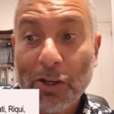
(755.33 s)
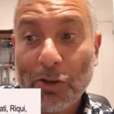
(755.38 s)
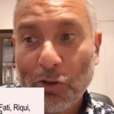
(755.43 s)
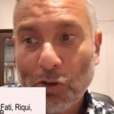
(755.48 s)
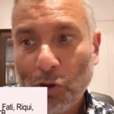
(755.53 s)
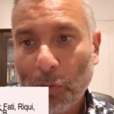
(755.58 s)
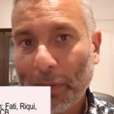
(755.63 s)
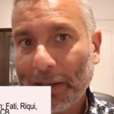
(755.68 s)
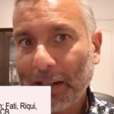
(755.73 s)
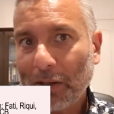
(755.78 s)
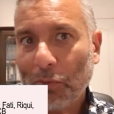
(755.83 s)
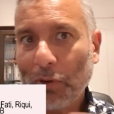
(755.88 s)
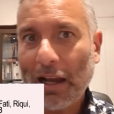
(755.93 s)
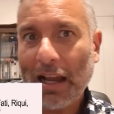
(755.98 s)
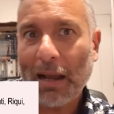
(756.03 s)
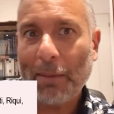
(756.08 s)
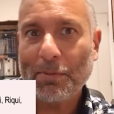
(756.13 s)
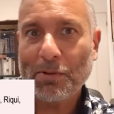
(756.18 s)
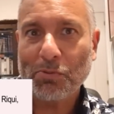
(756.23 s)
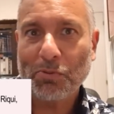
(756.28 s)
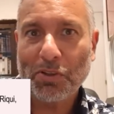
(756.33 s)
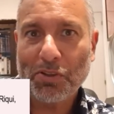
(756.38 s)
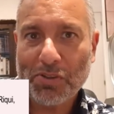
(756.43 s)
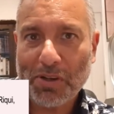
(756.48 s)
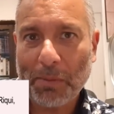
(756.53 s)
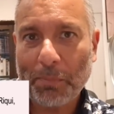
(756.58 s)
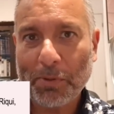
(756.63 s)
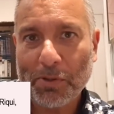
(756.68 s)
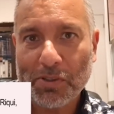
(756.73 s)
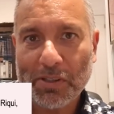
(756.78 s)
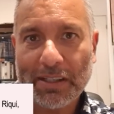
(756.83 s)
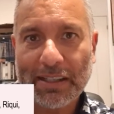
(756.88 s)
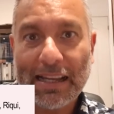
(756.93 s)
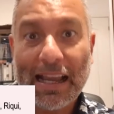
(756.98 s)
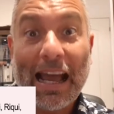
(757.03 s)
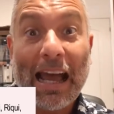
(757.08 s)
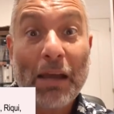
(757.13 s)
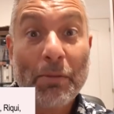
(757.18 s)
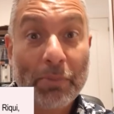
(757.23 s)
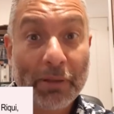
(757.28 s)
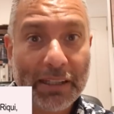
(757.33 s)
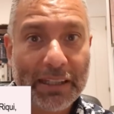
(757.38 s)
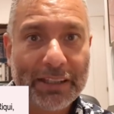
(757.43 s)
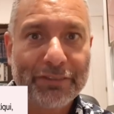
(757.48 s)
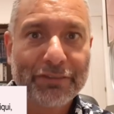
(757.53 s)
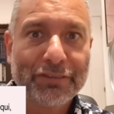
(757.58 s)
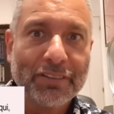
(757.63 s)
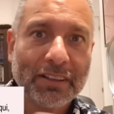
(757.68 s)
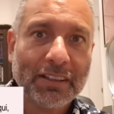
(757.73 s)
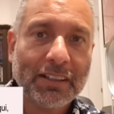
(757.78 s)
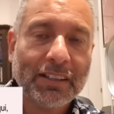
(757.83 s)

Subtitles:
No matter what happens with the Champions League, I believe,